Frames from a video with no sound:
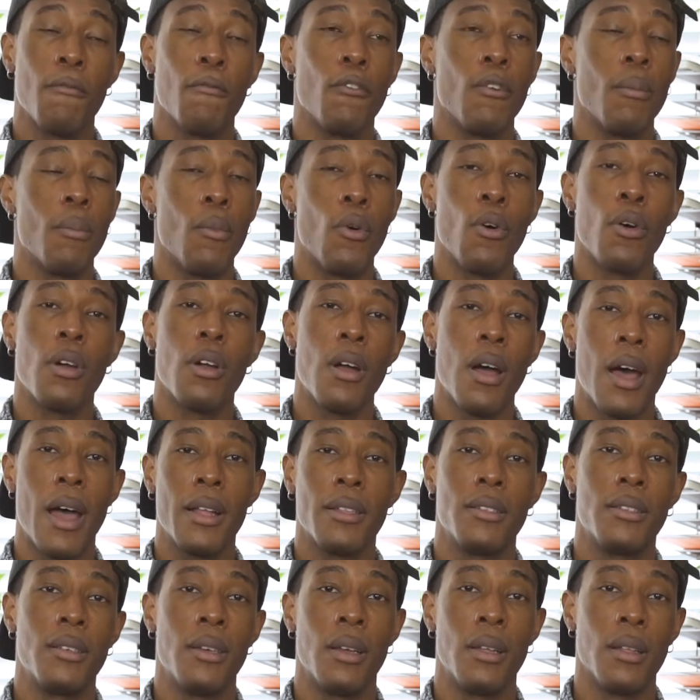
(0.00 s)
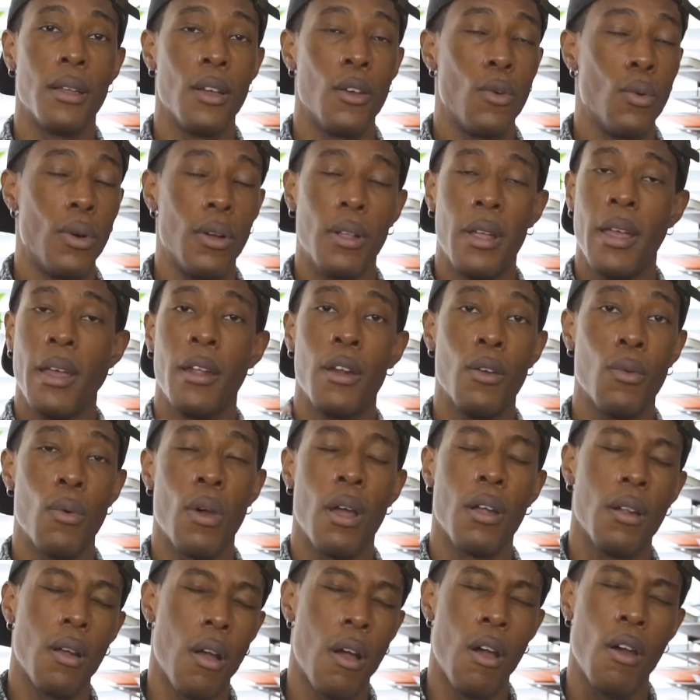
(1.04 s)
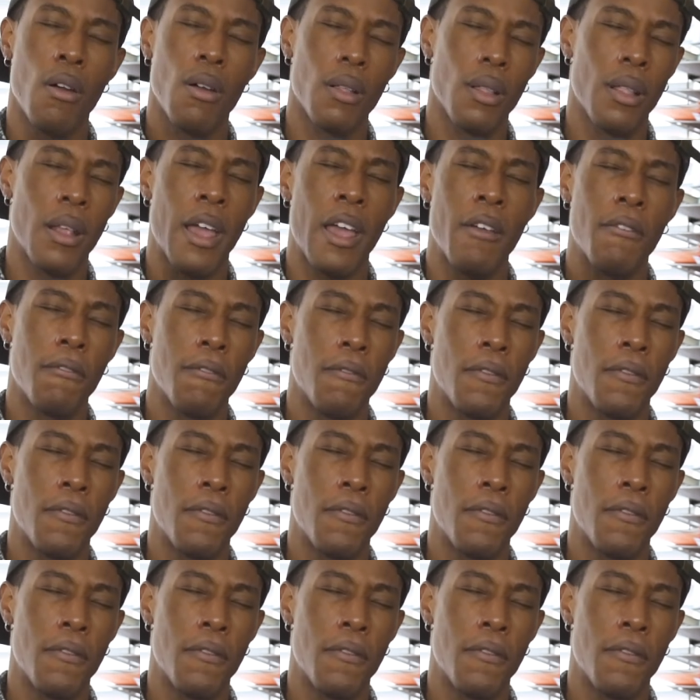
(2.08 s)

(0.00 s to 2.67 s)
for more content related around art, life,